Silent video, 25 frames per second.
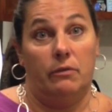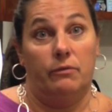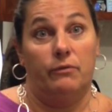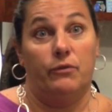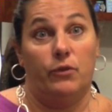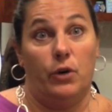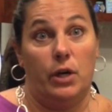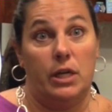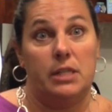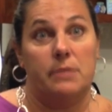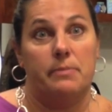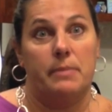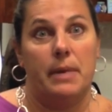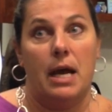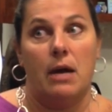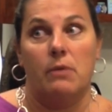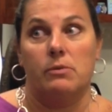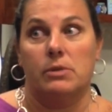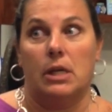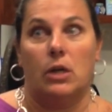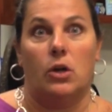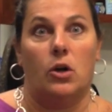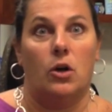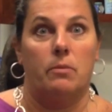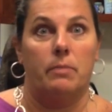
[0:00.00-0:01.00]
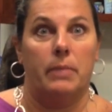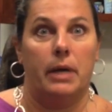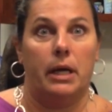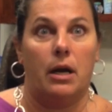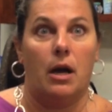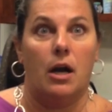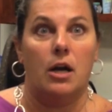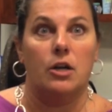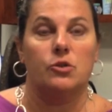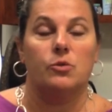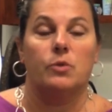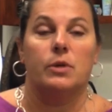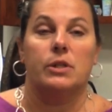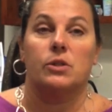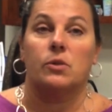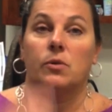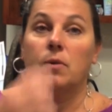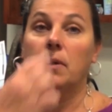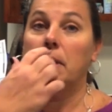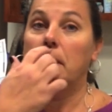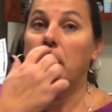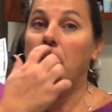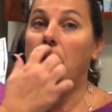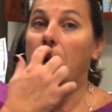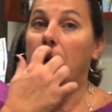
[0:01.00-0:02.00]
freaked me out. I was like, oh my gosh, what's
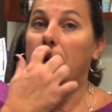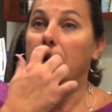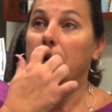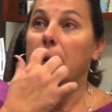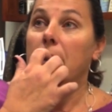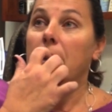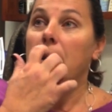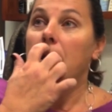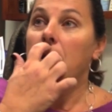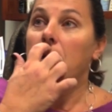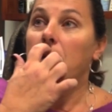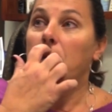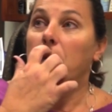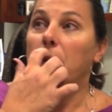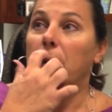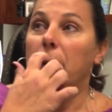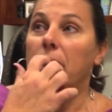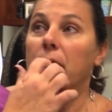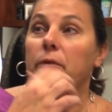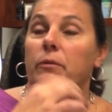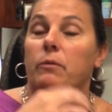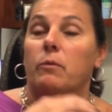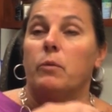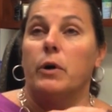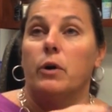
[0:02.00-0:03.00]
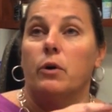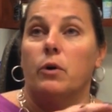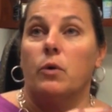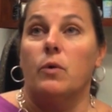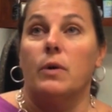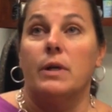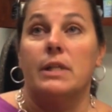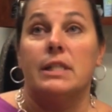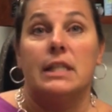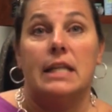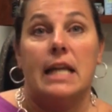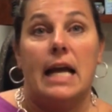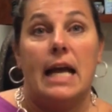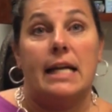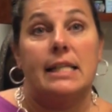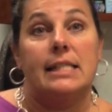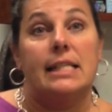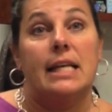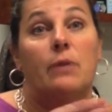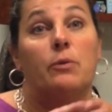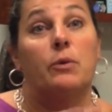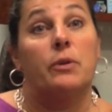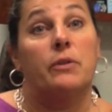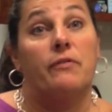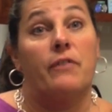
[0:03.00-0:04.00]
going on? Well, we were going to Nag's
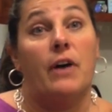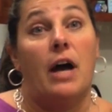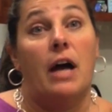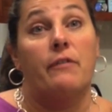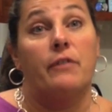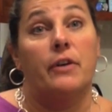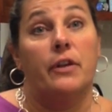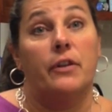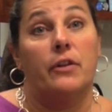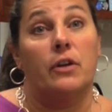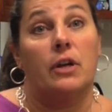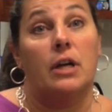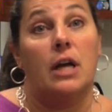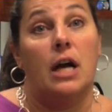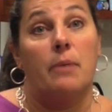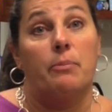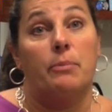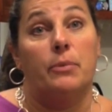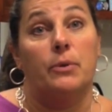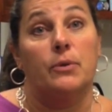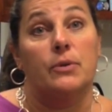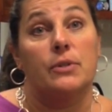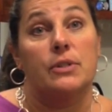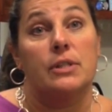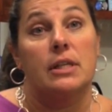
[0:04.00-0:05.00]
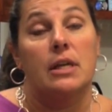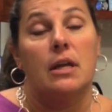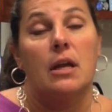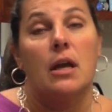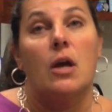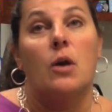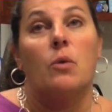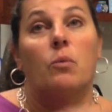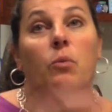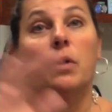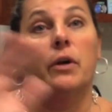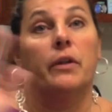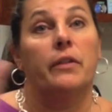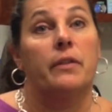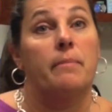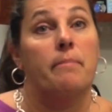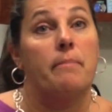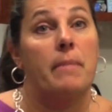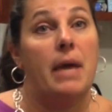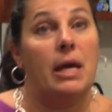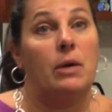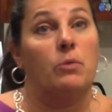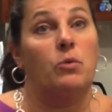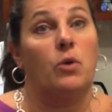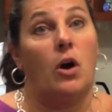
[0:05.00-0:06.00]
Head with 5 other couples. Well, the
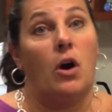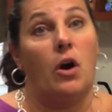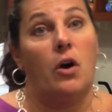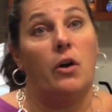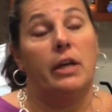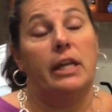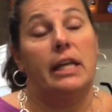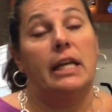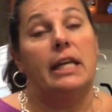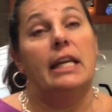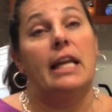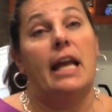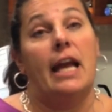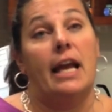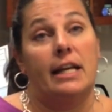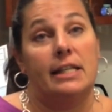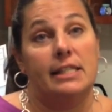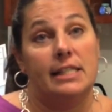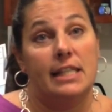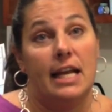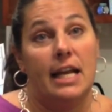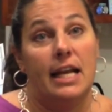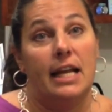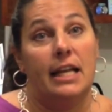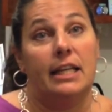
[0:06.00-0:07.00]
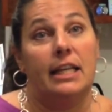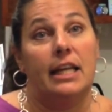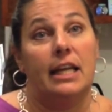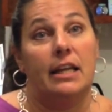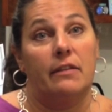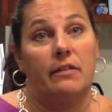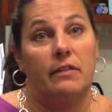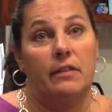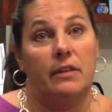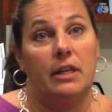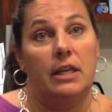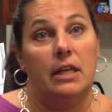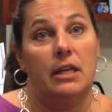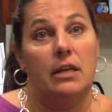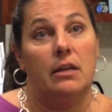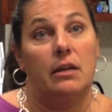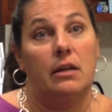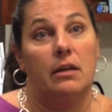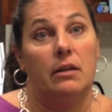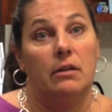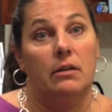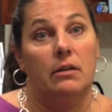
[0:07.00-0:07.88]
men were already in Nag's Head getting the